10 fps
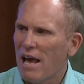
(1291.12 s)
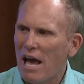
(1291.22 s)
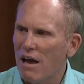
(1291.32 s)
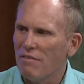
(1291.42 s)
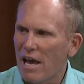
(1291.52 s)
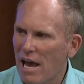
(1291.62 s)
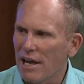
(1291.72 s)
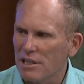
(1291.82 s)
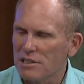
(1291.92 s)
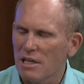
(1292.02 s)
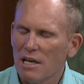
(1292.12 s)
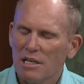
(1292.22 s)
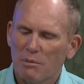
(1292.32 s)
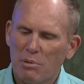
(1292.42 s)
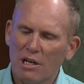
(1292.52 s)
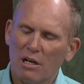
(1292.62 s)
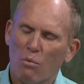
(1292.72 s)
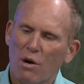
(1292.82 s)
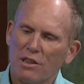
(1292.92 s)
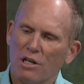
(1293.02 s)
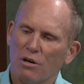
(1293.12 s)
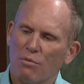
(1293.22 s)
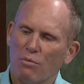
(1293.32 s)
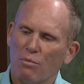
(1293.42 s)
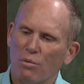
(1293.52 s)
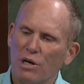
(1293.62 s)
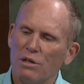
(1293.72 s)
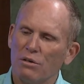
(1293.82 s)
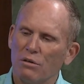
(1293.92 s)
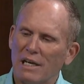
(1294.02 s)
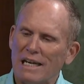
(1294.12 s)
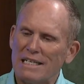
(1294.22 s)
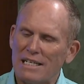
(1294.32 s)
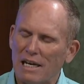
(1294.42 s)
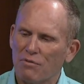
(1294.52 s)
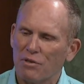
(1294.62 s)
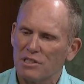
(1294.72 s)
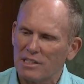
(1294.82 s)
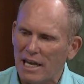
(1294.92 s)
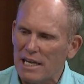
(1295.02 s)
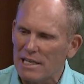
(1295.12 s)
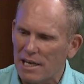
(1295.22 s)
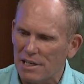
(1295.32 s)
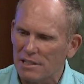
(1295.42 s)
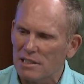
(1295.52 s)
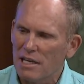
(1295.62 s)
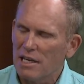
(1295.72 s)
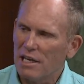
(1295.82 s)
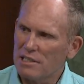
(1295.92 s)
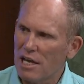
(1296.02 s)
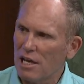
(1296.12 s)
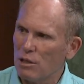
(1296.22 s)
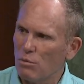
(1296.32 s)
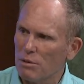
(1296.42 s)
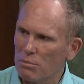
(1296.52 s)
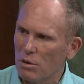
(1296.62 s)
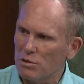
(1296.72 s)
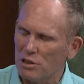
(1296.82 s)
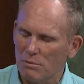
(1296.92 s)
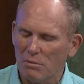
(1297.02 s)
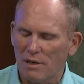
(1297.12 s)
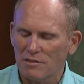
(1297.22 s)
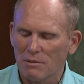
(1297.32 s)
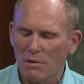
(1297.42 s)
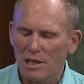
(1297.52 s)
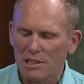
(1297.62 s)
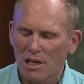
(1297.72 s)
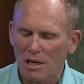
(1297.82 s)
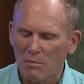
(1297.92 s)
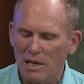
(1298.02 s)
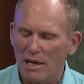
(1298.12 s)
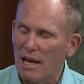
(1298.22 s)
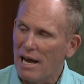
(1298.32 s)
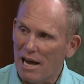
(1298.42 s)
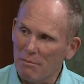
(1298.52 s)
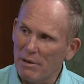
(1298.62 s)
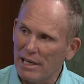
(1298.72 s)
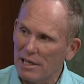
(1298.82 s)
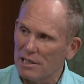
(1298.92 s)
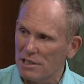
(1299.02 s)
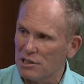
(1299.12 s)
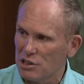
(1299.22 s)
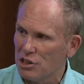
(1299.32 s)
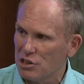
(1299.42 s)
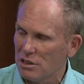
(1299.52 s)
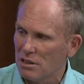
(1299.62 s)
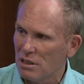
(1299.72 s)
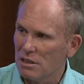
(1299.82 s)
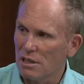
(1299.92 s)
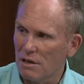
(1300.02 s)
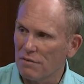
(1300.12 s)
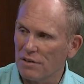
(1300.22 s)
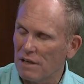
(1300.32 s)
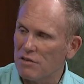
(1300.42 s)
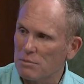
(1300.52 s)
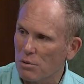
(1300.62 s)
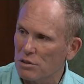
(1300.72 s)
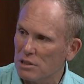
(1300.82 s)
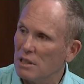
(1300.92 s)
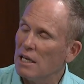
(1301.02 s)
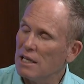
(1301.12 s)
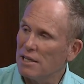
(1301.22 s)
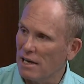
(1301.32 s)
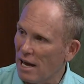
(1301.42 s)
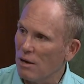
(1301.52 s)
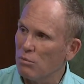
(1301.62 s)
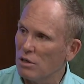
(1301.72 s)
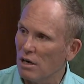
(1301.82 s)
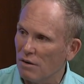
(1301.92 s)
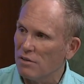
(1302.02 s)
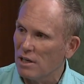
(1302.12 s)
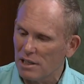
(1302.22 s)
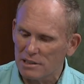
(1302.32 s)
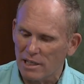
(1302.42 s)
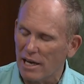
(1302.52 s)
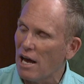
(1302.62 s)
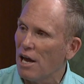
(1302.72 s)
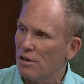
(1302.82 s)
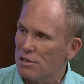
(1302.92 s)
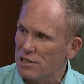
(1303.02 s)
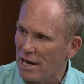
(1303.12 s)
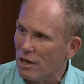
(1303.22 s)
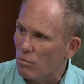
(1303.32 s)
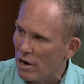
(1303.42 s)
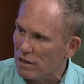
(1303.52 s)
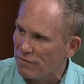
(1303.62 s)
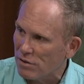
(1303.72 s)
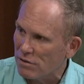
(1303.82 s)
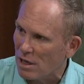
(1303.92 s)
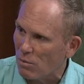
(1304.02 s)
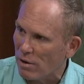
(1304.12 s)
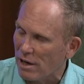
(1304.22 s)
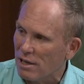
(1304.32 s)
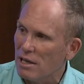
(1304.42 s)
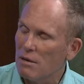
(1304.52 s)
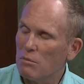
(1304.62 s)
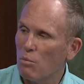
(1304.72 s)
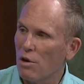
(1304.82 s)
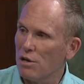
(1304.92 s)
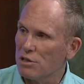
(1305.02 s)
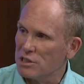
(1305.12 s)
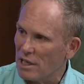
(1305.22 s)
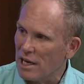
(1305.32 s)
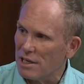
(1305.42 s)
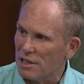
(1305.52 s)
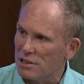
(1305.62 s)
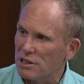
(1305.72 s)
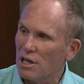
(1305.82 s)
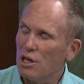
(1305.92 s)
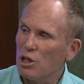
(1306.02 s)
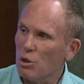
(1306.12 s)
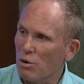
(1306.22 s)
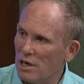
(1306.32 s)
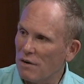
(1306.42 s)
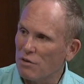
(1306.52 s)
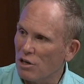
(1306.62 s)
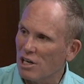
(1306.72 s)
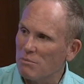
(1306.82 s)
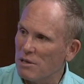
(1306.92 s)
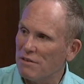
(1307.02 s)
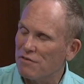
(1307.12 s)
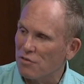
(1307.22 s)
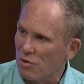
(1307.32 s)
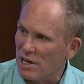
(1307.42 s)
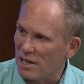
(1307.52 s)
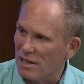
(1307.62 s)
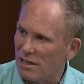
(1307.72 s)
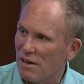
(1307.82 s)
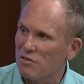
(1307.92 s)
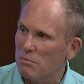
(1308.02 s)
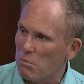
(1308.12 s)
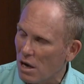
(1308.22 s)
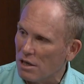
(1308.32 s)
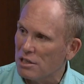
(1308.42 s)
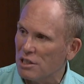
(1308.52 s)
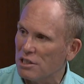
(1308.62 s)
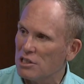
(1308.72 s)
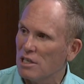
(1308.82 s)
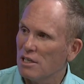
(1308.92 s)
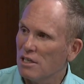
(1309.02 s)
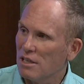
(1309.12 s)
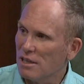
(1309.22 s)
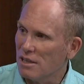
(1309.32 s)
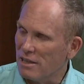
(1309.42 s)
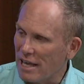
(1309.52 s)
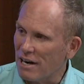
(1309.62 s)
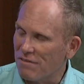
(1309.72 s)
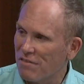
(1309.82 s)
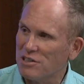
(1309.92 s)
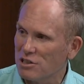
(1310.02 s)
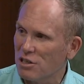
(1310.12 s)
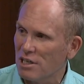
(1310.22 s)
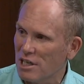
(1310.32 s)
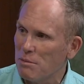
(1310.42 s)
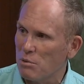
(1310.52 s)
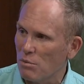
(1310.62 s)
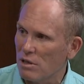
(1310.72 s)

of angst. Depending on what their real intent for saying that is, is how you would approach it. But if somebody's telling me, I'm making a decision to never forgive this person, then I would lovingly say, I understand why you feel that way, but what you're saying is you are never going to be free of the bondage that offense is going to keep you in.